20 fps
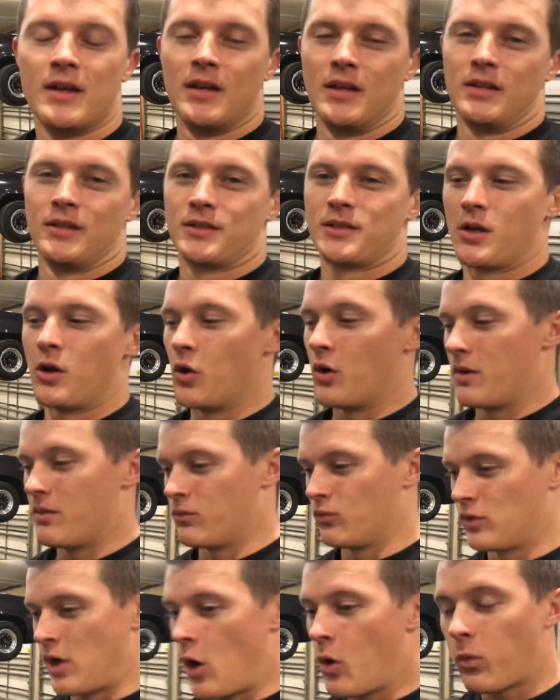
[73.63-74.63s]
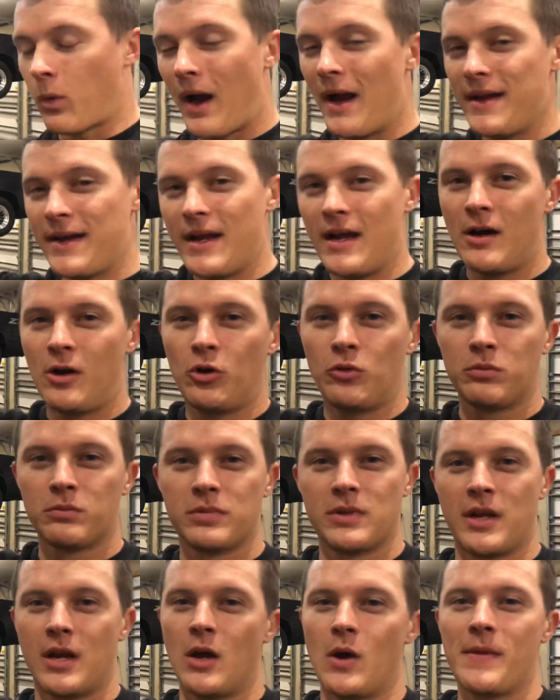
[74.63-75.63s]
So go right now,
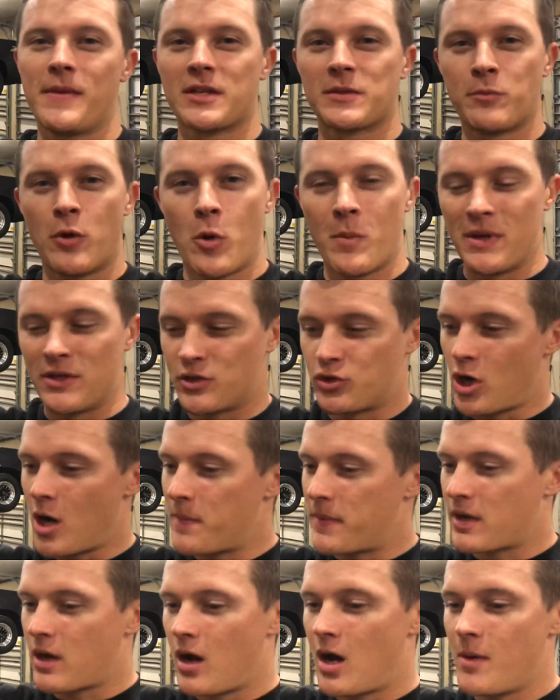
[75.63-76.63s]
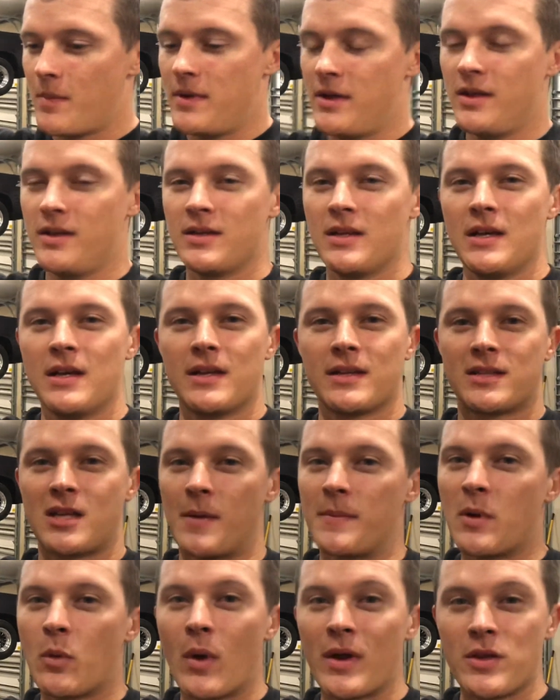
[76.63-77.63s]
at this moment and drop a comment.
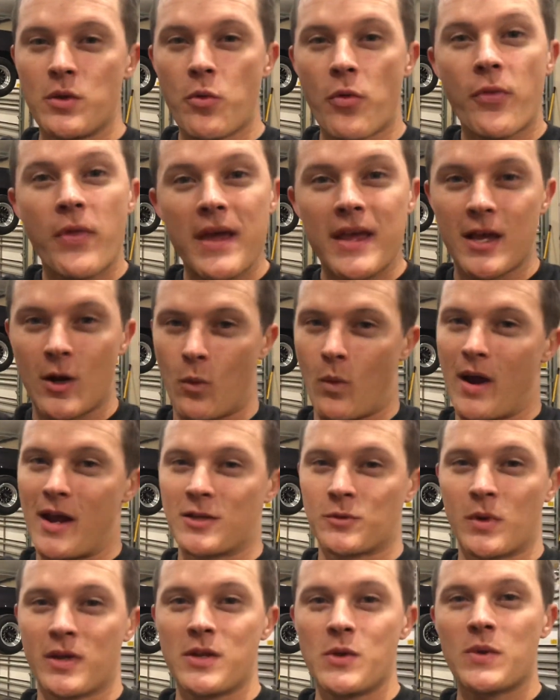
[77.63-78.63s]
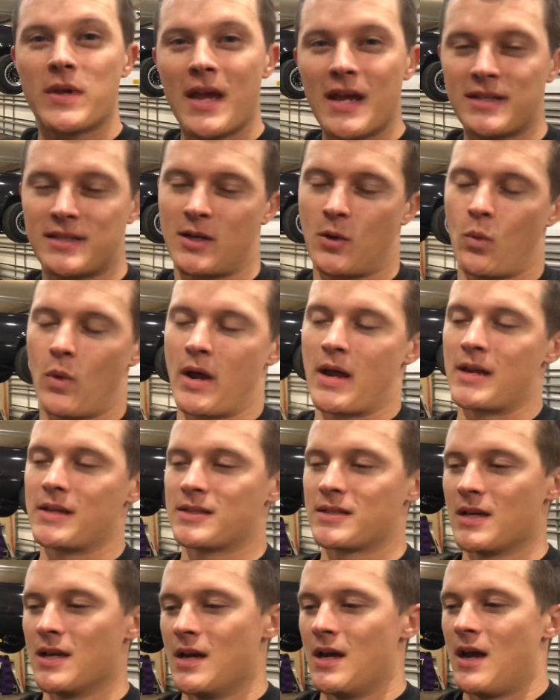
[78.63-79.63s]
Tell me what you think it weighs, what you guess it
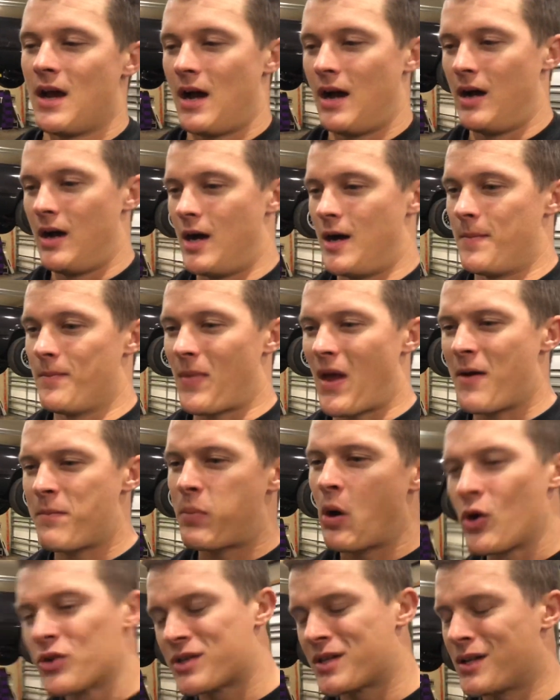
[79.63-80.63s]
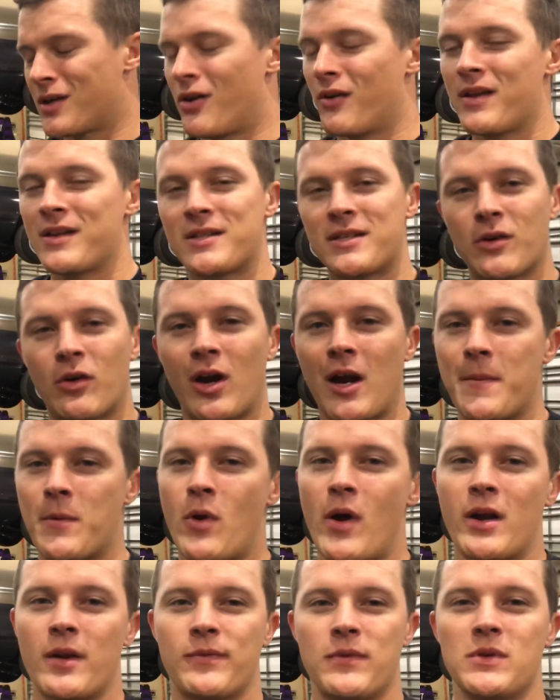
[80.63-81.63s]
weighs. I've posted it on Instagram
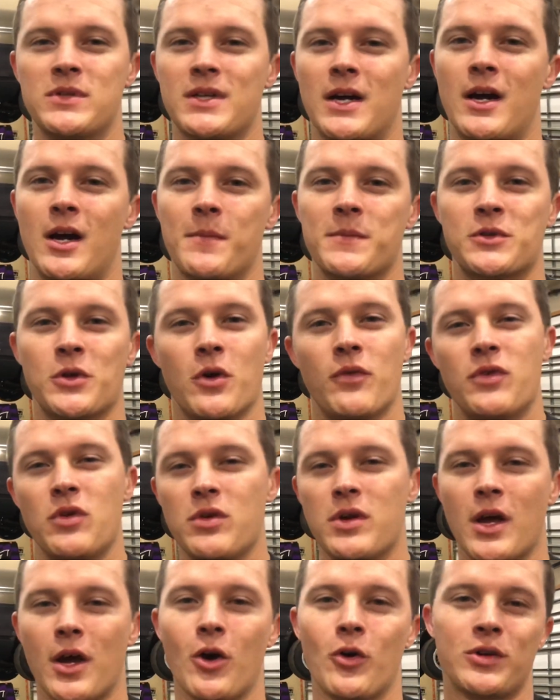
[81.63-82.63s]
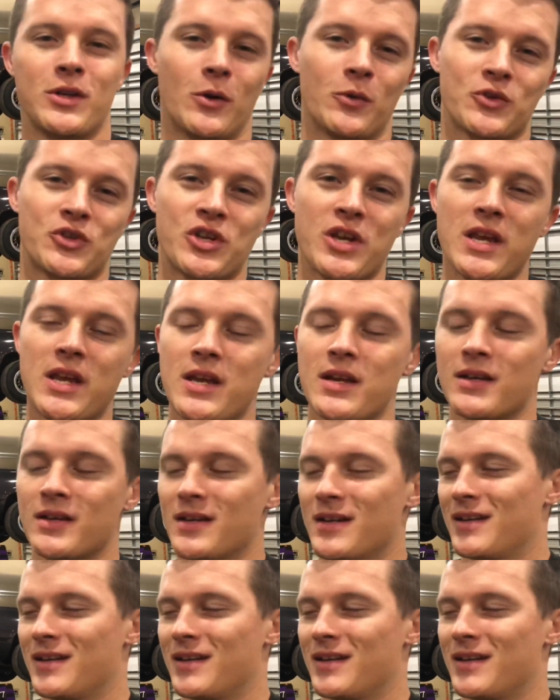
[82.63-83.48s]
quite a few times, so if you know, don't cheat.